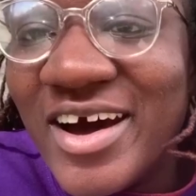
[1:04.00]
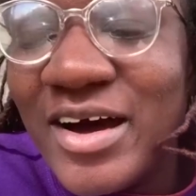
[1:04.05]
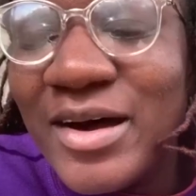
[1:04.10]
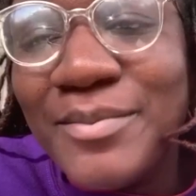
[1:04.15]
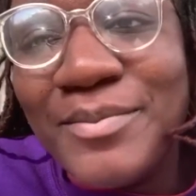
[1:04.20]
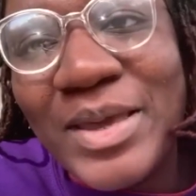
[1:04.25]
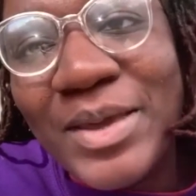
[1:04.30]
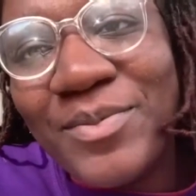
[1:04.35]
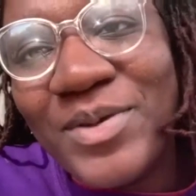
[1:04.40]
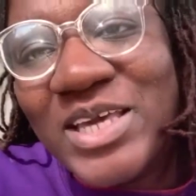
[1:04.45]

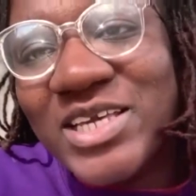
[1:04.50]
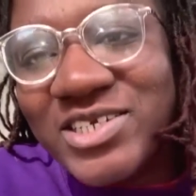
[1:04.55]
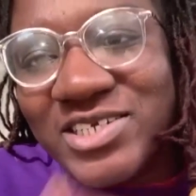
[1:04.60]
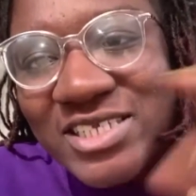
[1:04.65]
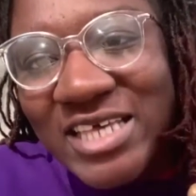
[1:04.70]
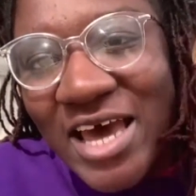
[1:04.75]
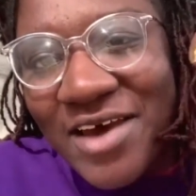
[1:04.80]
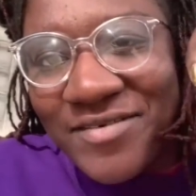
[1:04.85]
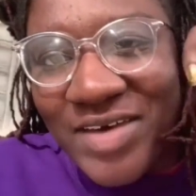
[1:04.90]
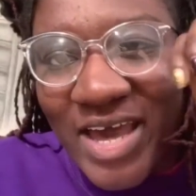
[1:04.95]
Uh, maybe
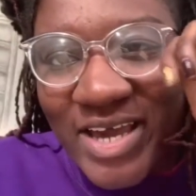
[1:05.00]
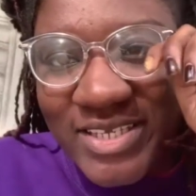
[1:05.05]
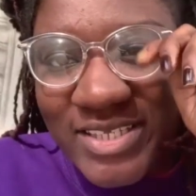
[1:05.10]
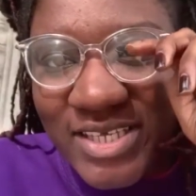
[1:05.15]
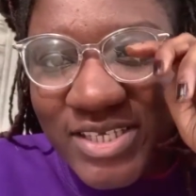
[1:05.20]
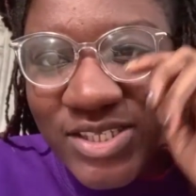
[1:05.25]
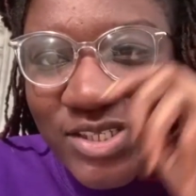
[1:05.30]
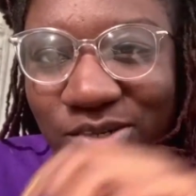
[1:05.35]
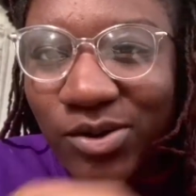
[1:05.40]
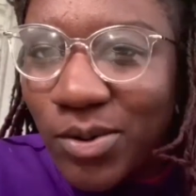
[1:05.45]
just have
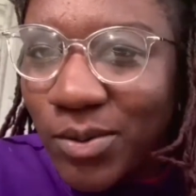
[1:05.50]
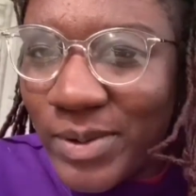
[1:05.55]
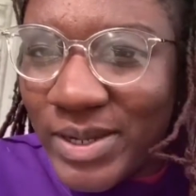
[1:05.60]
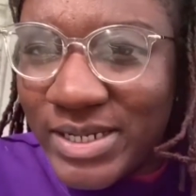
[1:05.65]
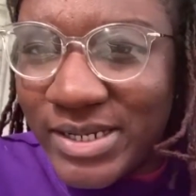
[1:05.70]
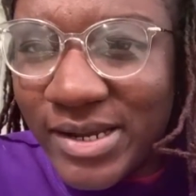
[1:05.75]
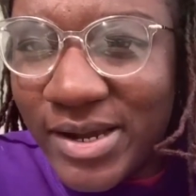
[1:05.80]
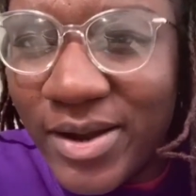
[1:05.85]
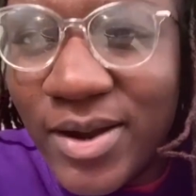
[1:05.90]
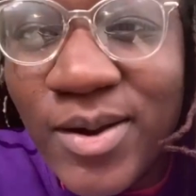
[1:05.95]
access to a
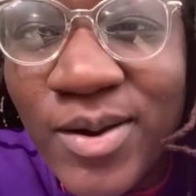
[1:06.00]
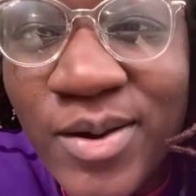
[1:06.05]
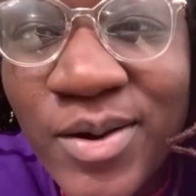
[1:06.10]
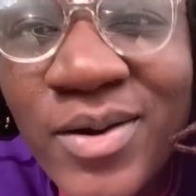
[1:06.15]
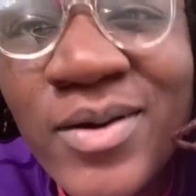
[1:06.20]
window